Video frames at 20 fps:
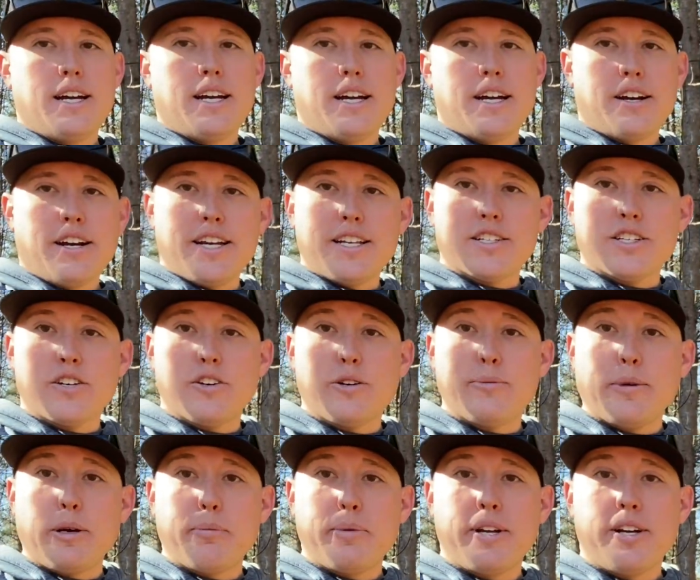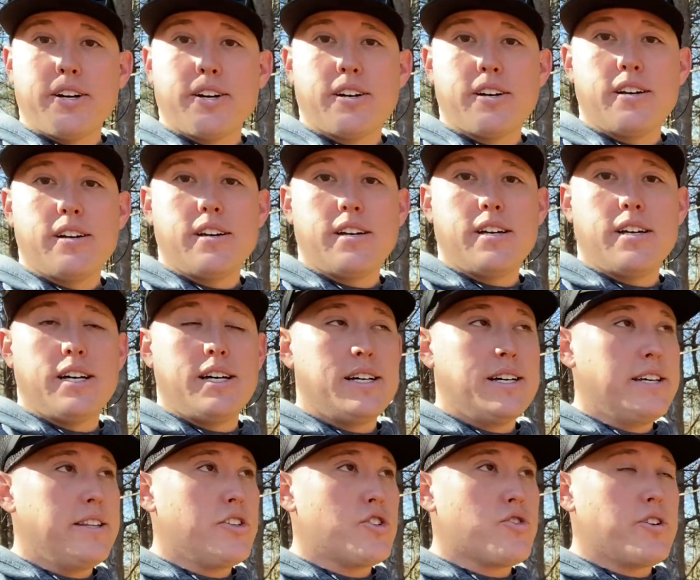All right, so I'm up here
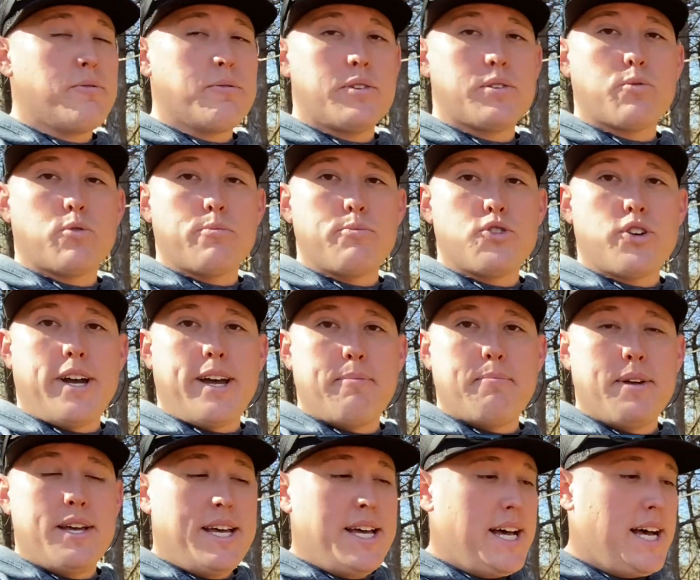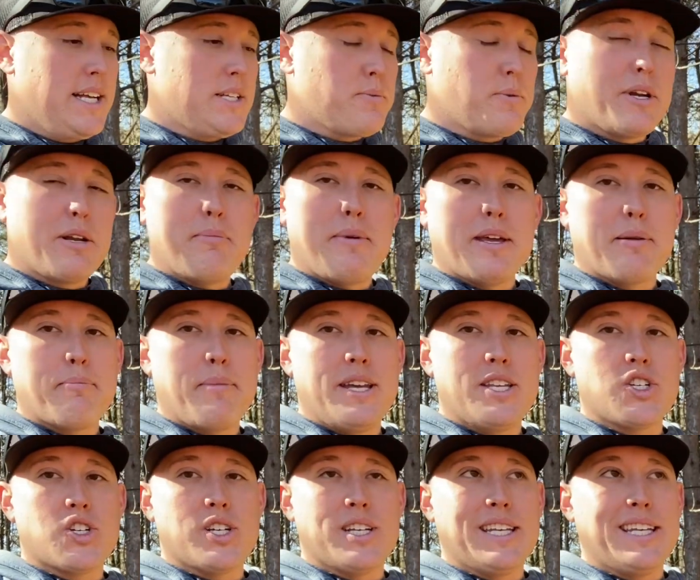in the tree with the swarm trap. I just wanted to make
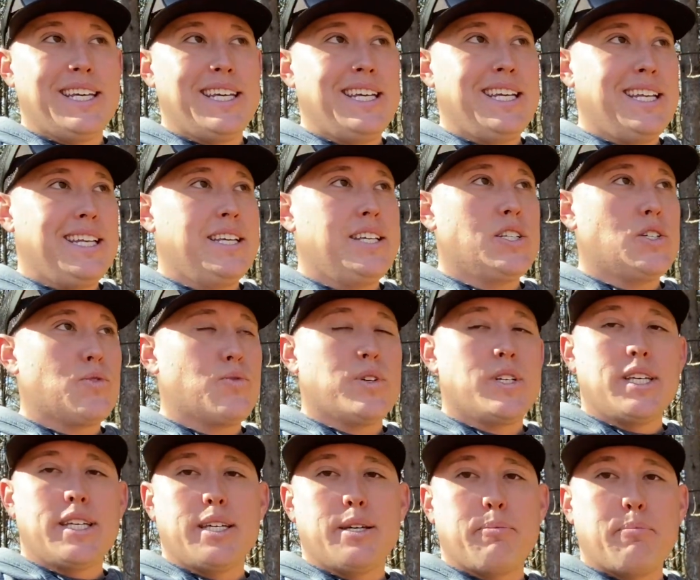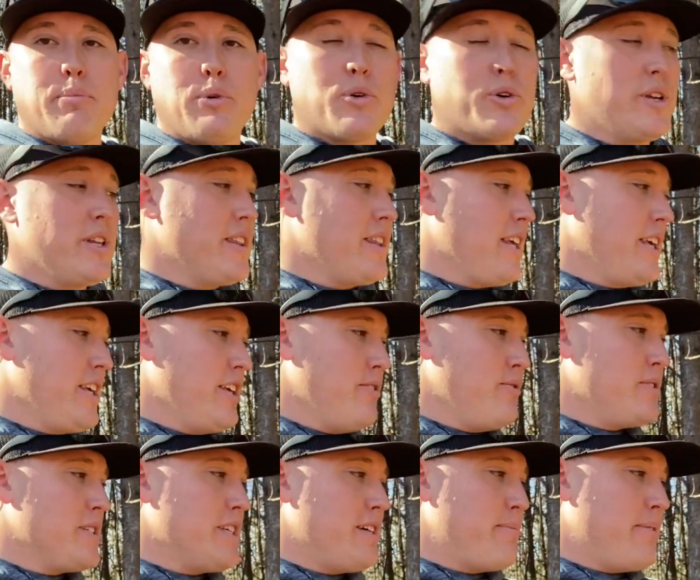mention, it is really important that
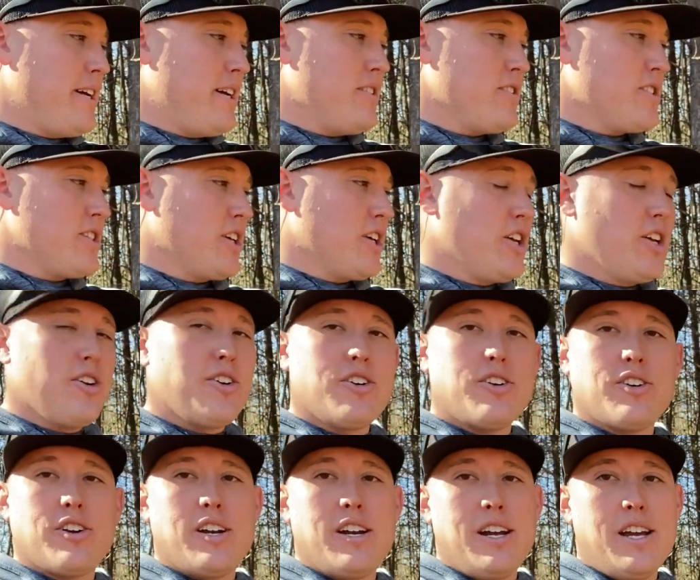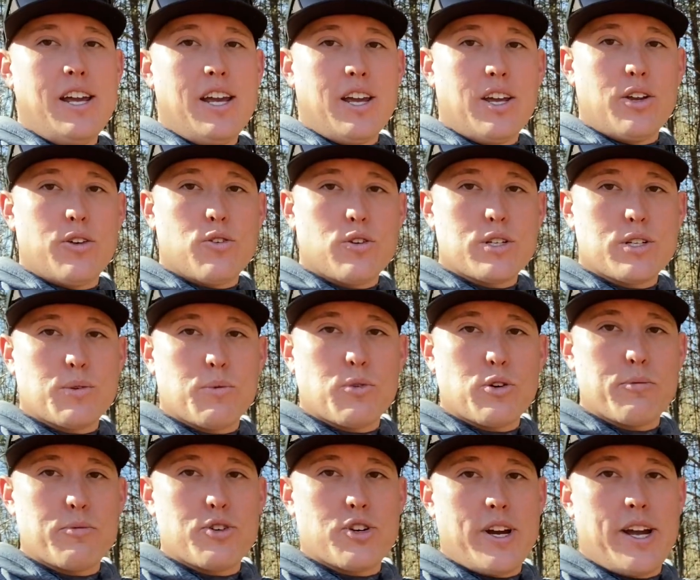you somehow secure your
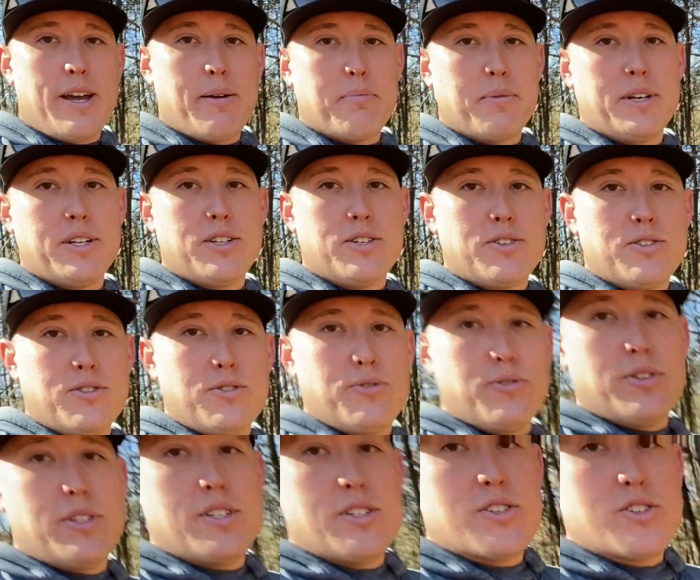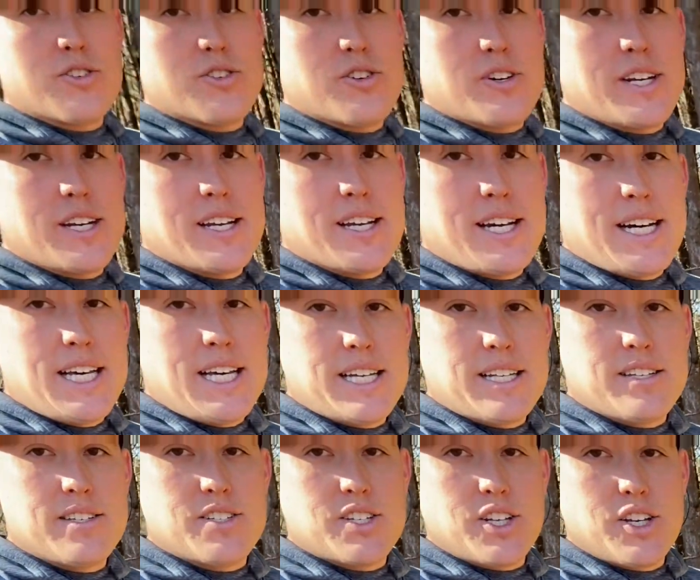swarm trap to this tree. I
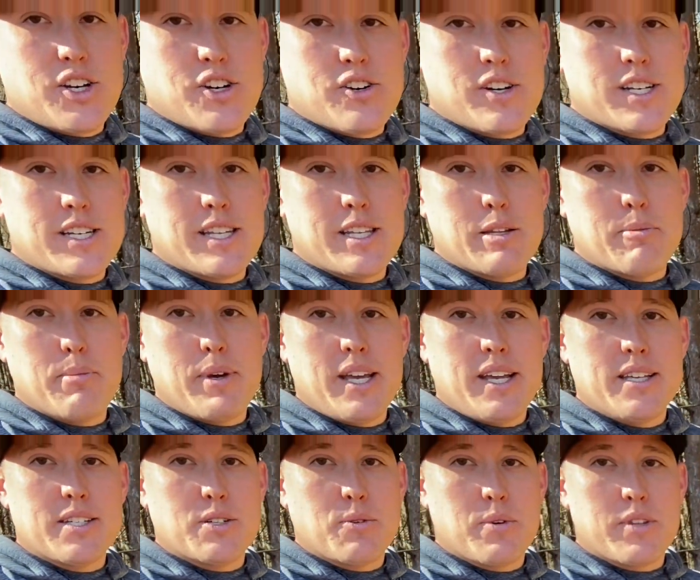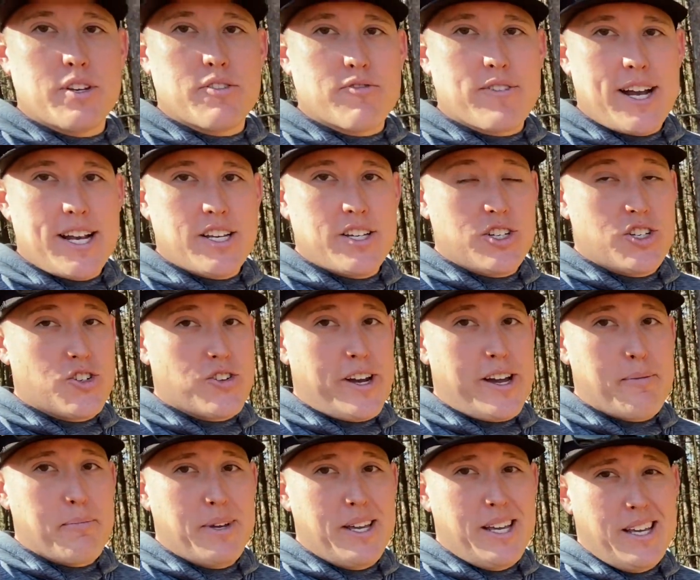like to secure it to the base with a ratchet
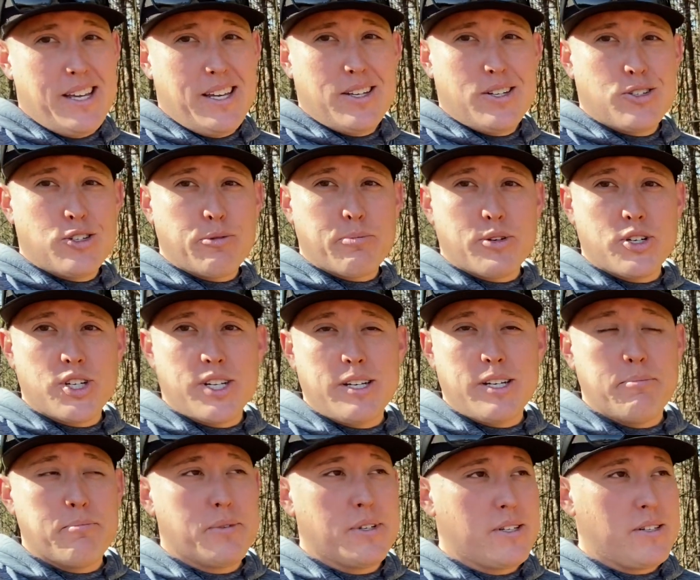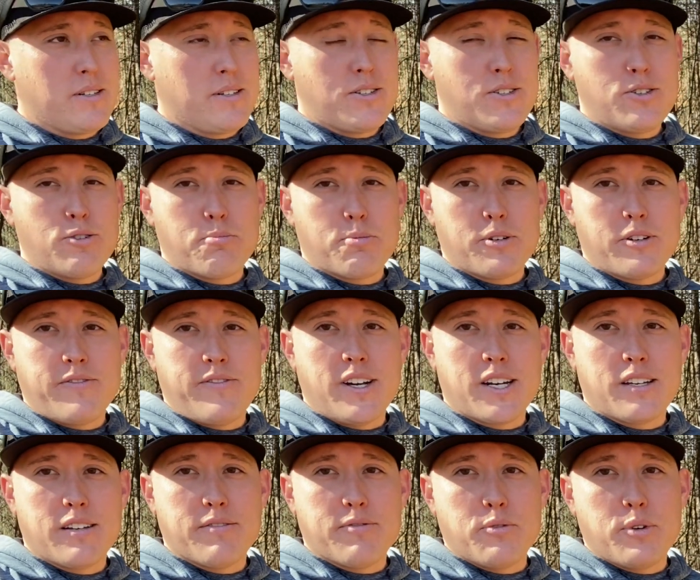strap. Super cheap, super
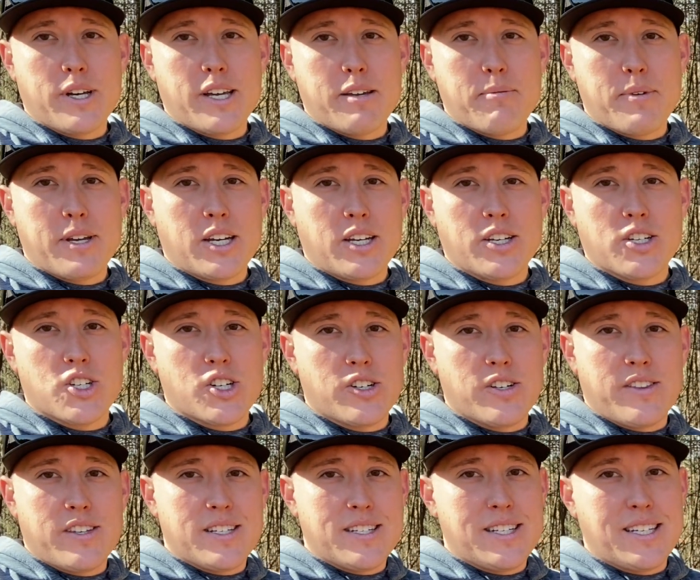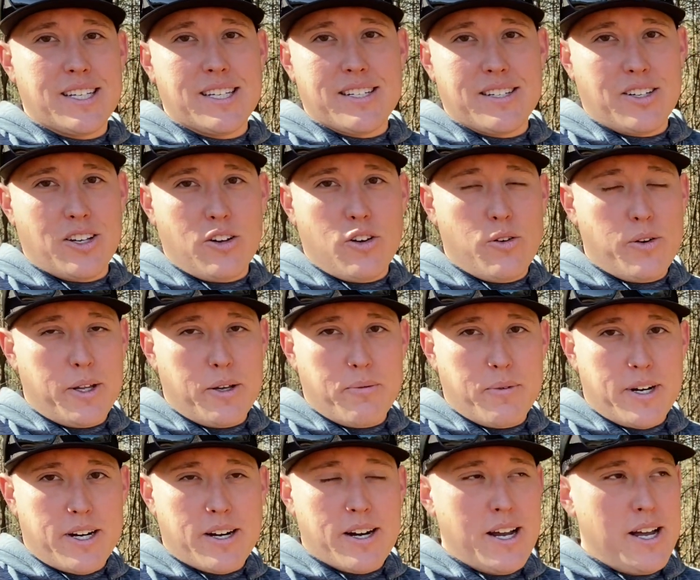effective way making sure that this thing isn't going
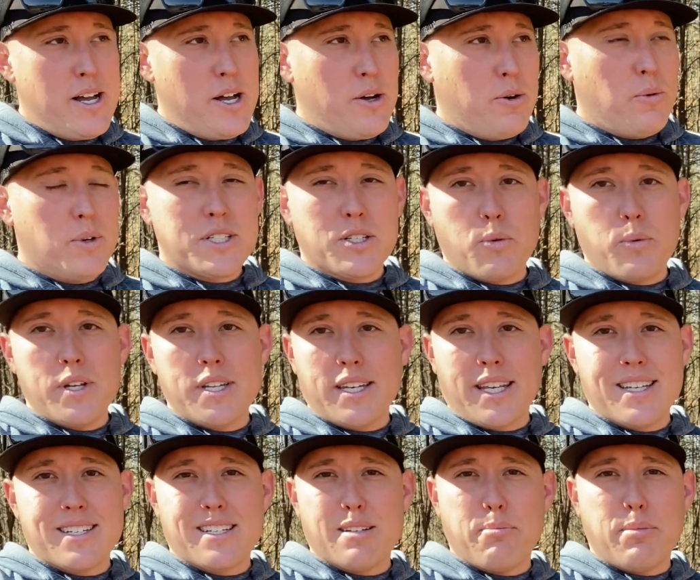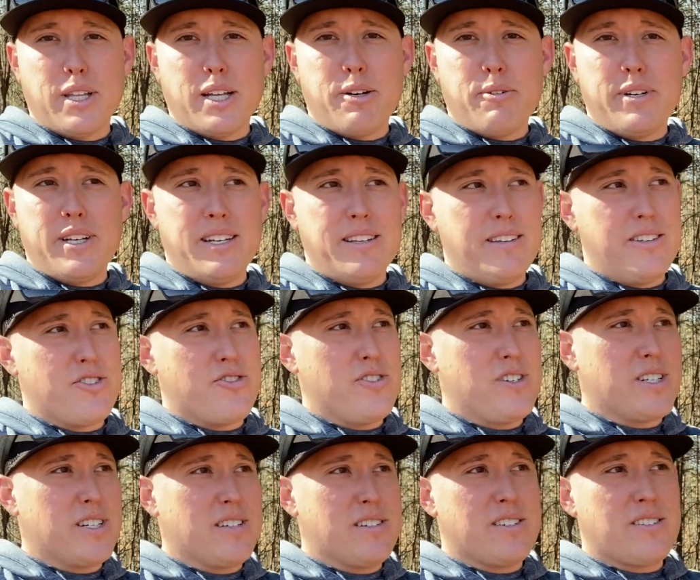anywhere. Once the wind gets to blowing, the
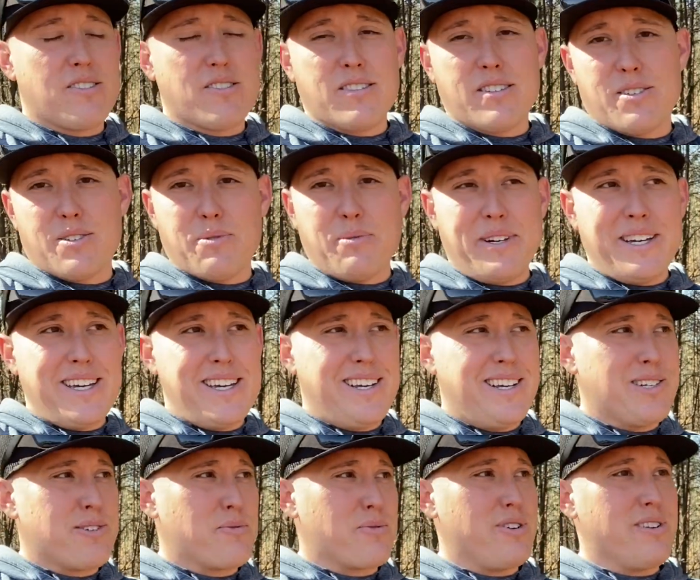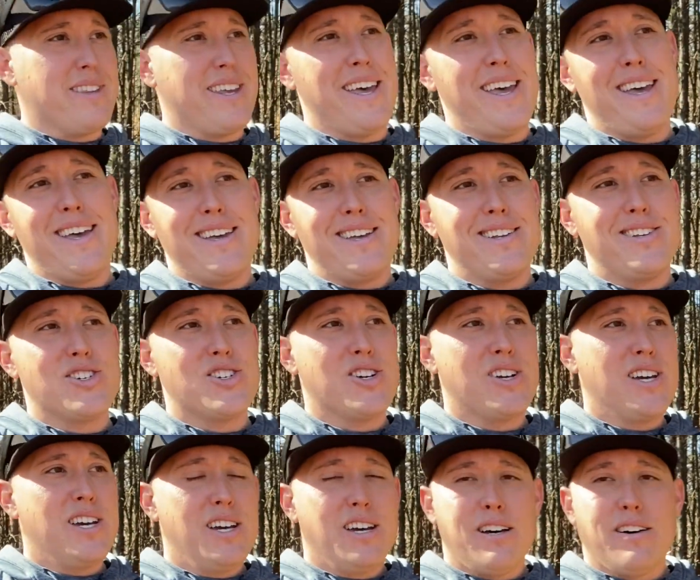tree's gonna start to sway because we're on the edge
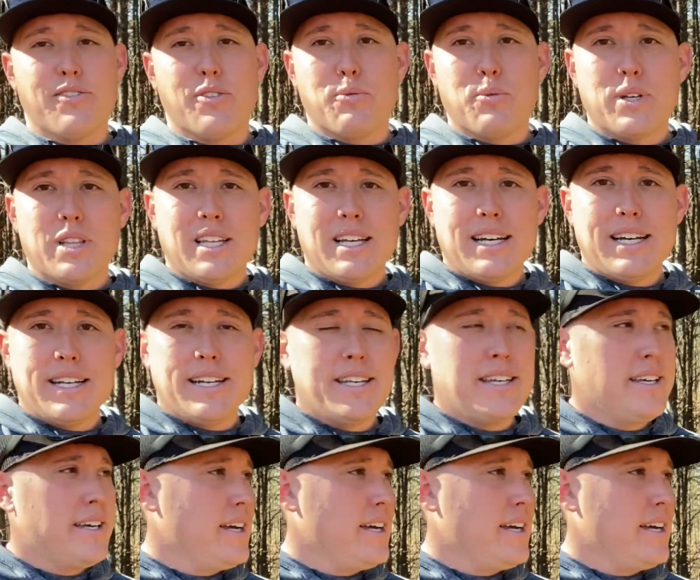of the wood line.